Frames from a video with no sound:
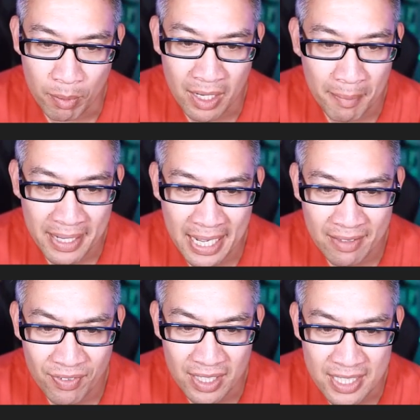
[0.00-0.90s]
coming out
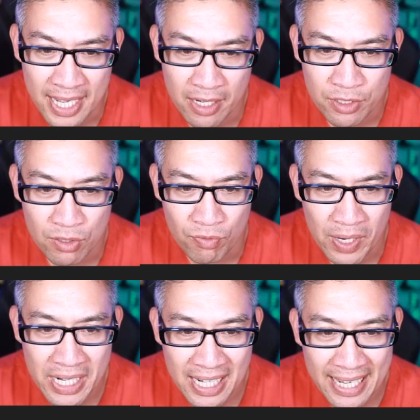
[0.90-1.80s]
from the center. So
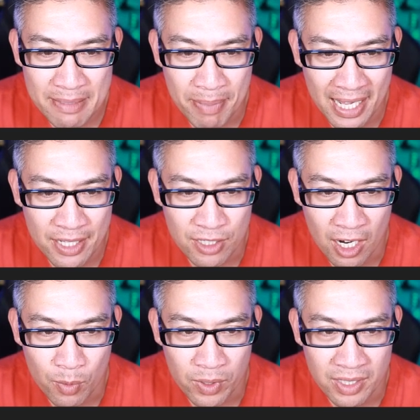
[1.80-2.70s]
very nice balanced
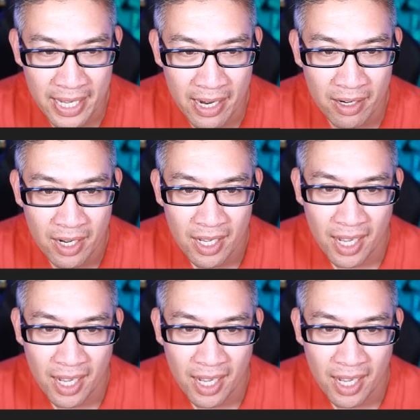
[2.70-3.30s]
artwork there.